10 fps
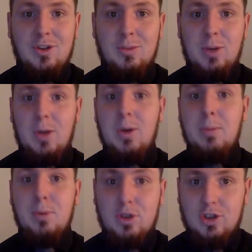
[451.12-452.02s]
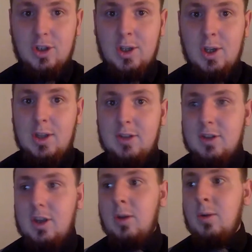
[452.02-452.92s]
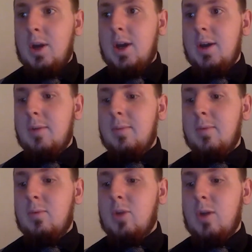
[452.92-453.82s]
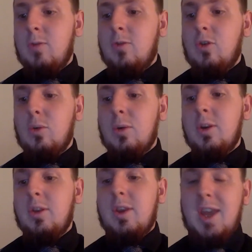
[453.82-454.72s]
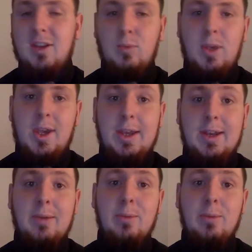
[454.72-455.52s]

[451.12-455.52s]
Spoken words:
don't want to push it. So going forward, the next weekend